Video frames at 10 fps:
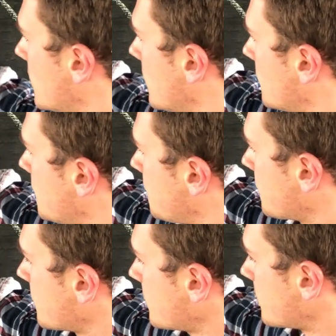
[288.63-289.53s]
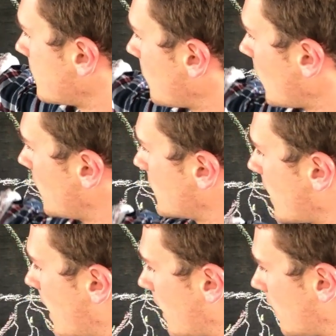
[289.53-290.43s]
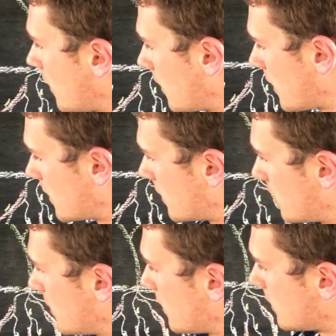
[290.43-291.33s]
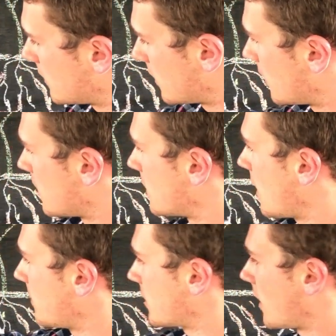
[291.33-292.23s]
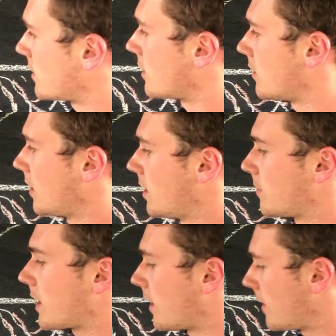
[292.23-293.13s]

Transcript: in, say this, so this deep, it's going to cover